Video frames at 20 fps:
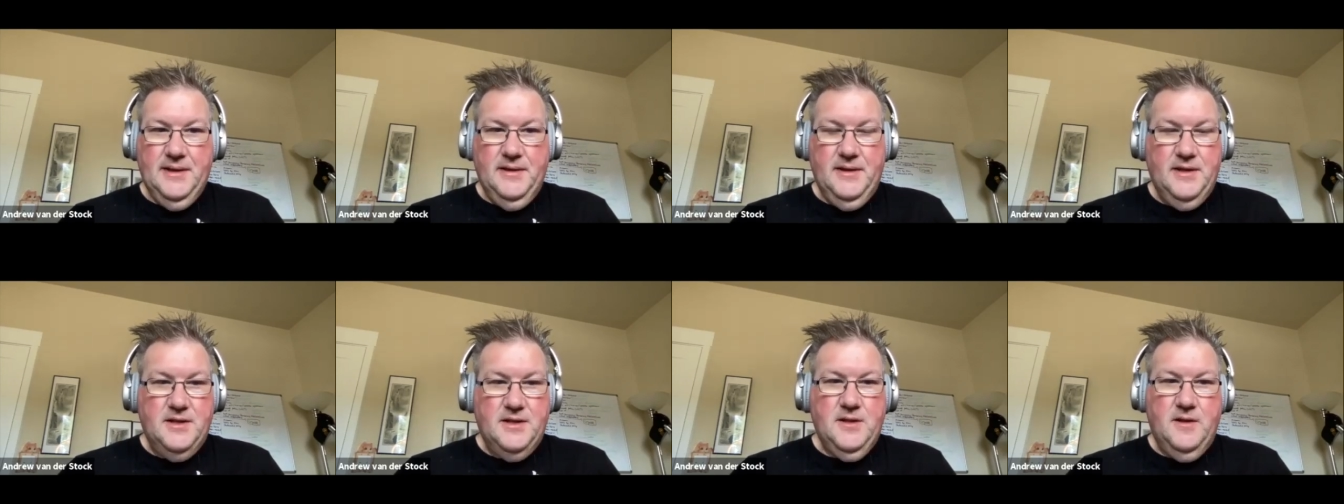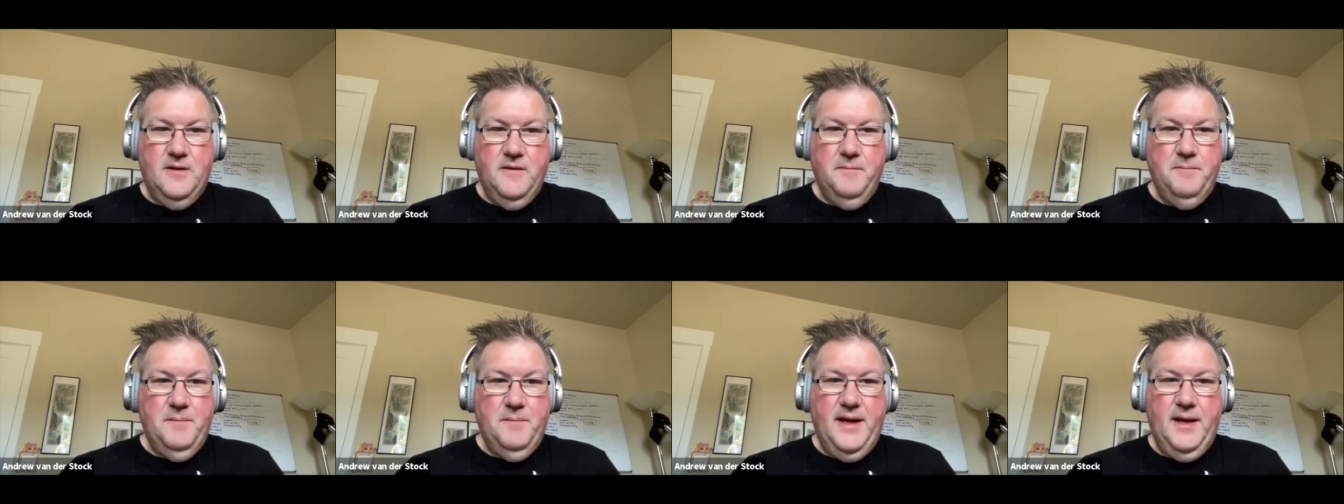There should
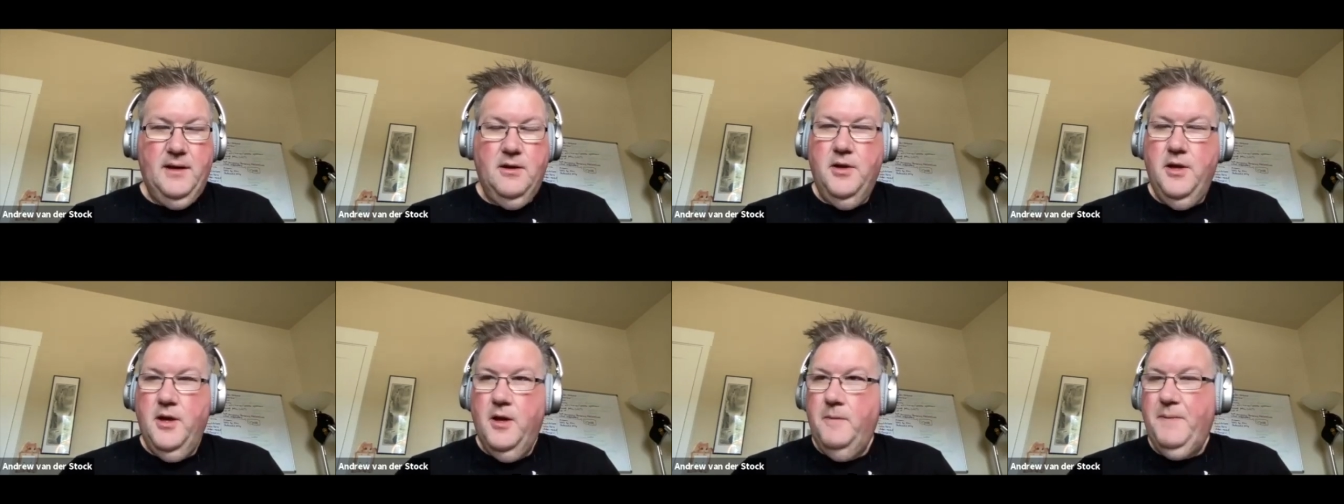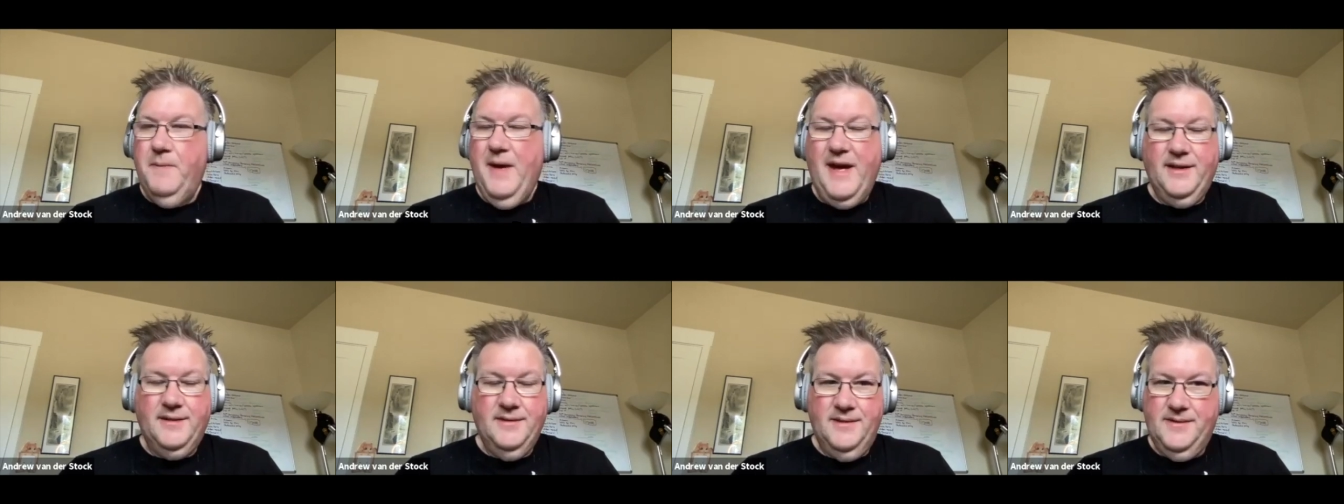have been no
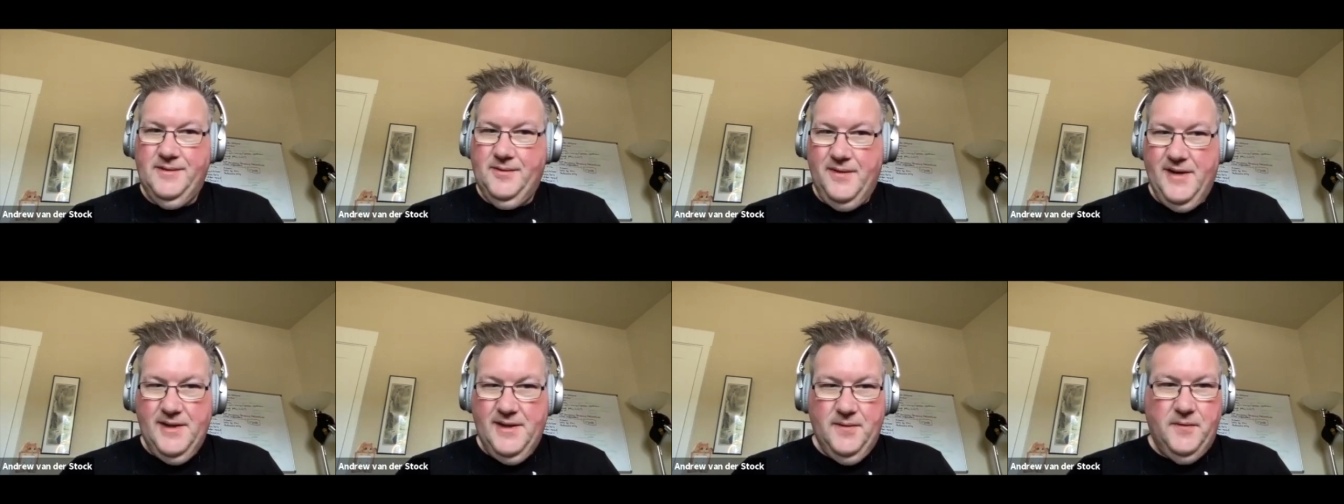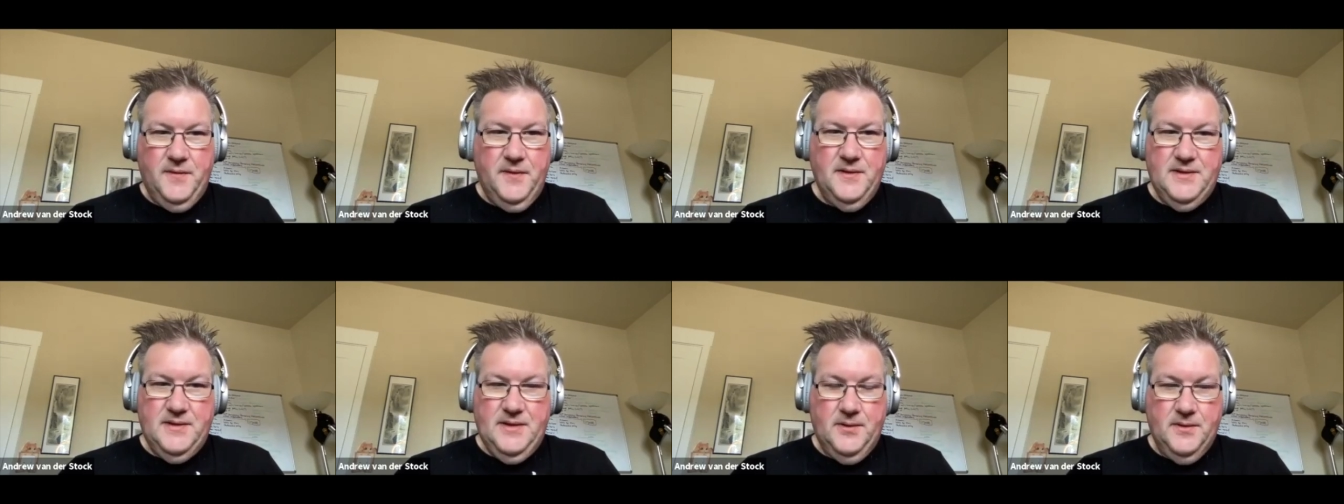patents granted for
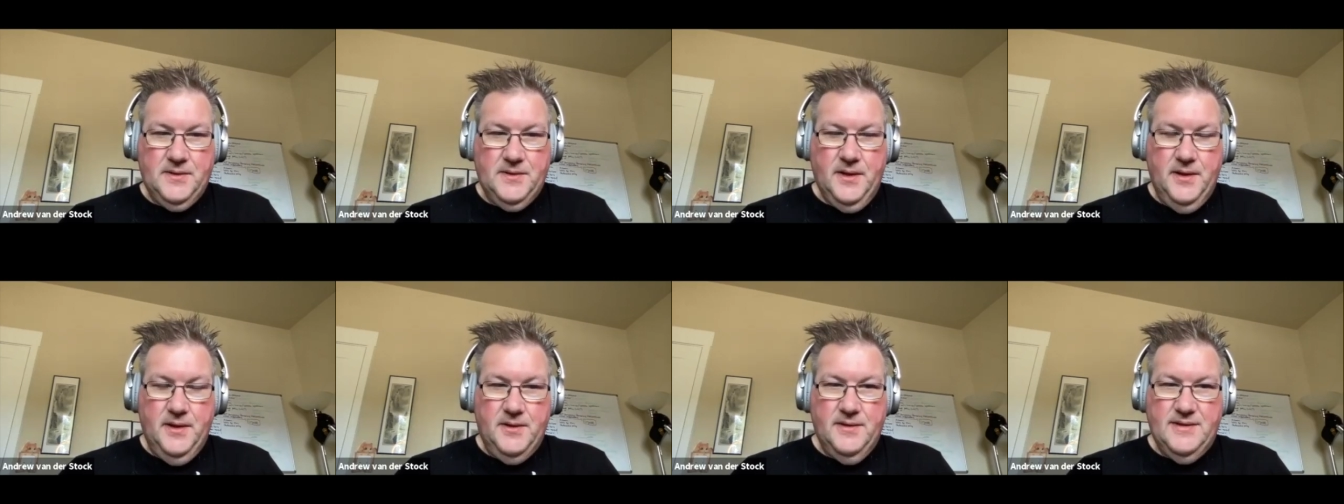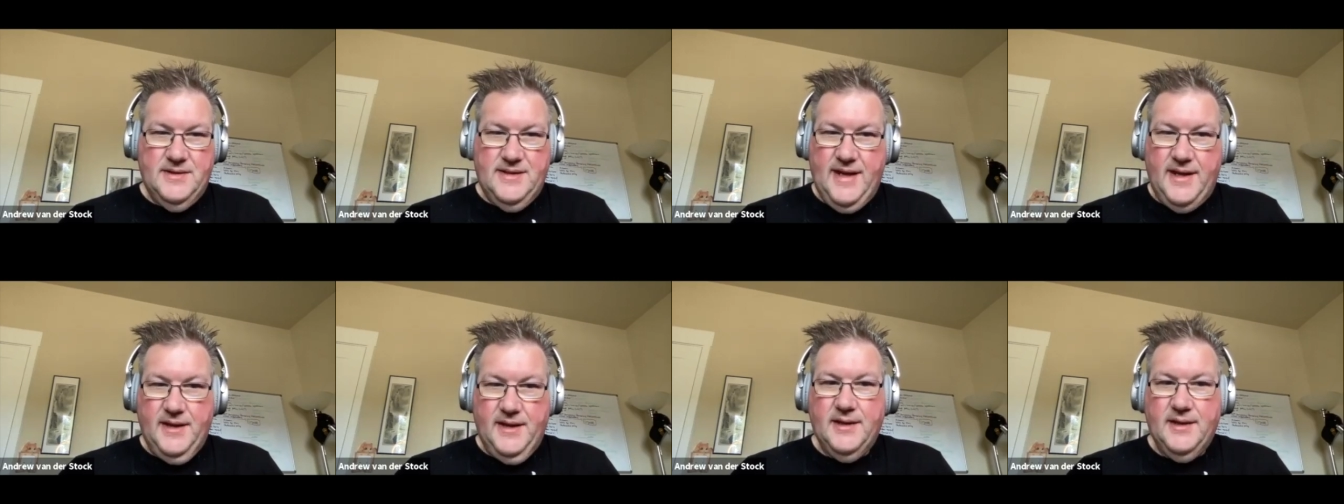source code and
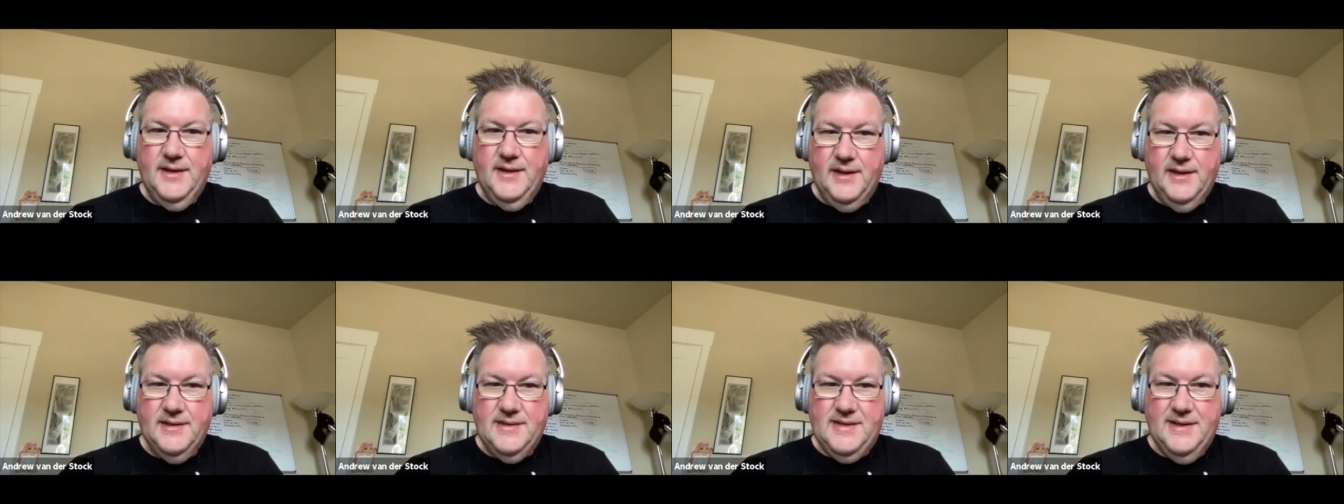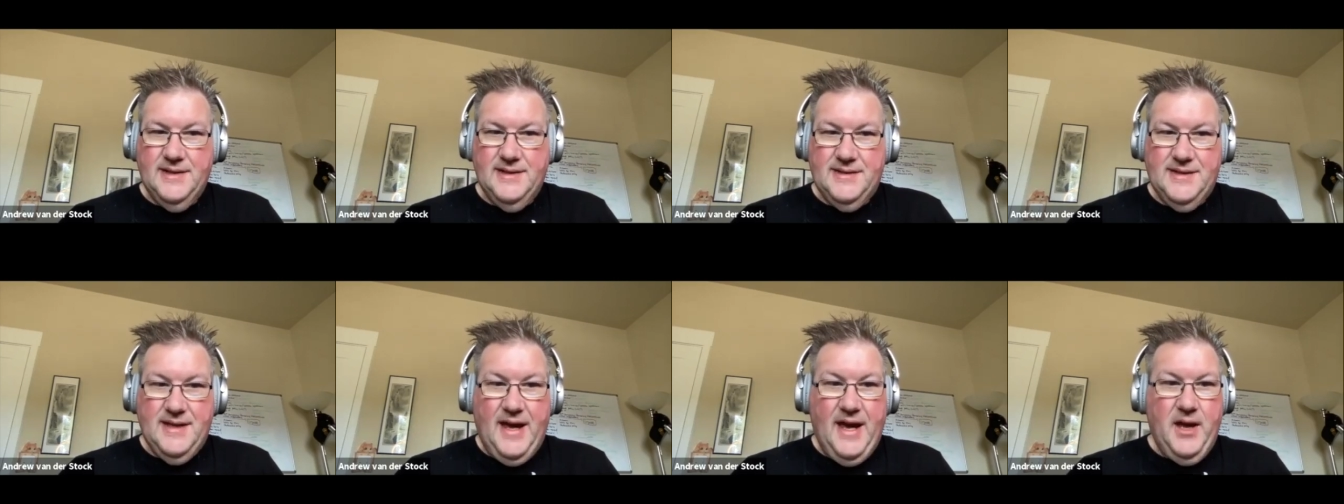static
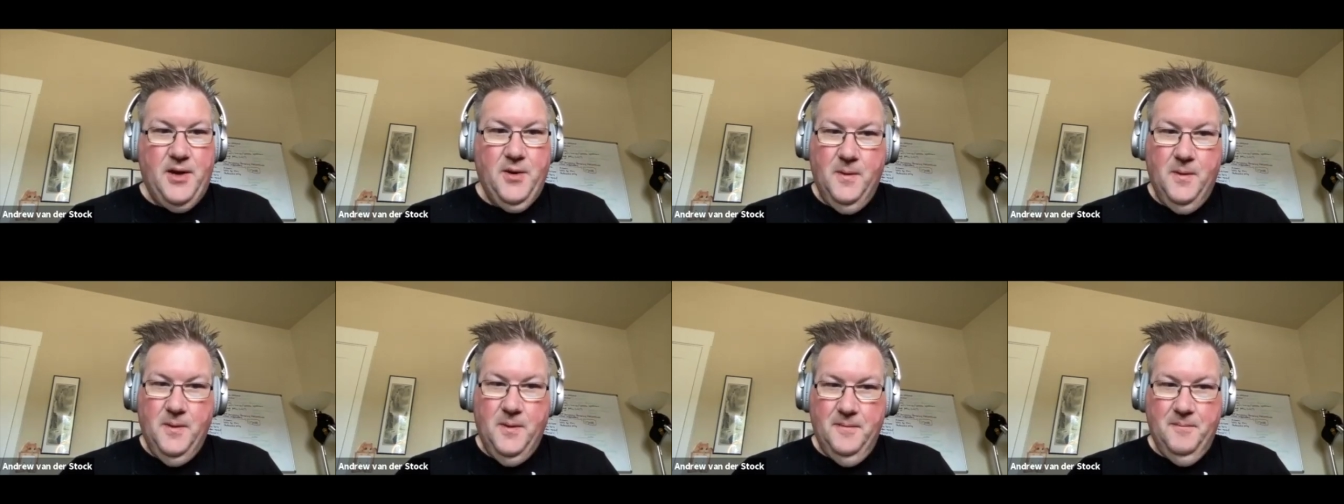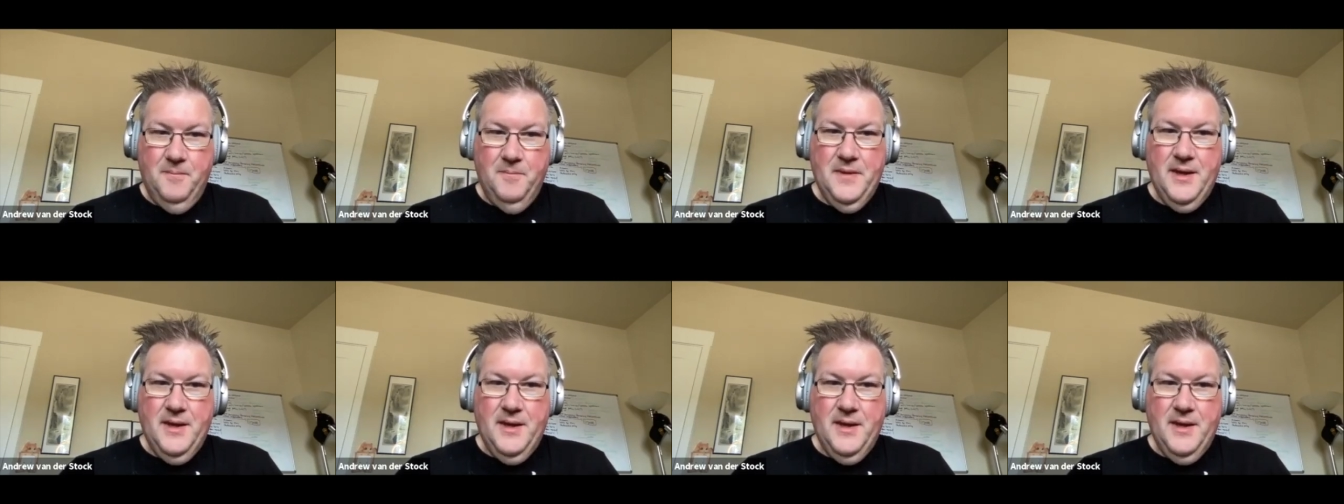analysis at all.